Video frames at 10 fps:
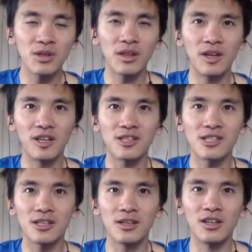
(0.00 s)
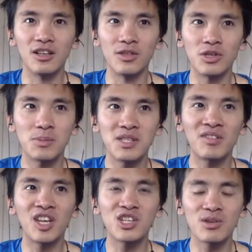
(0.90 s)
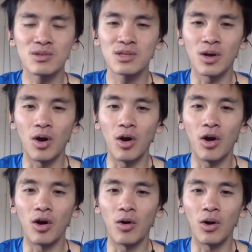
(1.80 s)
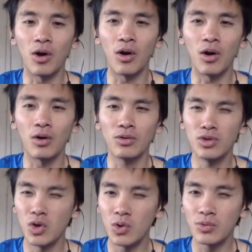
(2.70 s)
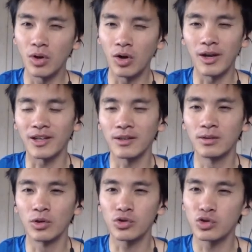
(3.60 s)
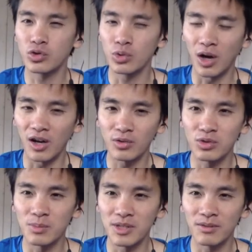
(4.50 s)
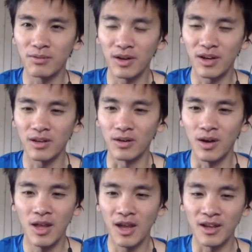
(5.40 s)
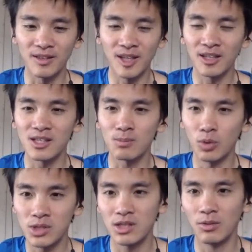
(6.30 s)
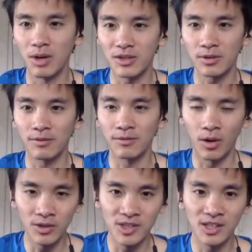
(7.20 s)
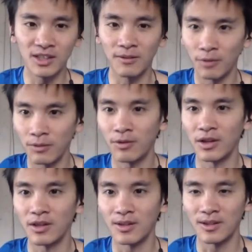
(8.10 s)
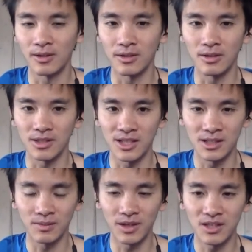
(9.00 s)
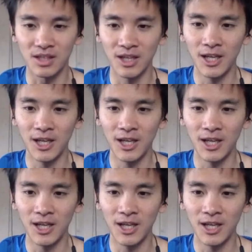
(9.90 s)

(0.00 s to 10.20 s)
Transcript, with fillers: that uh, the specifications are, are, known or like not too hard to specify or and then it's mostly a matter of auditing and verifying that they are satisfied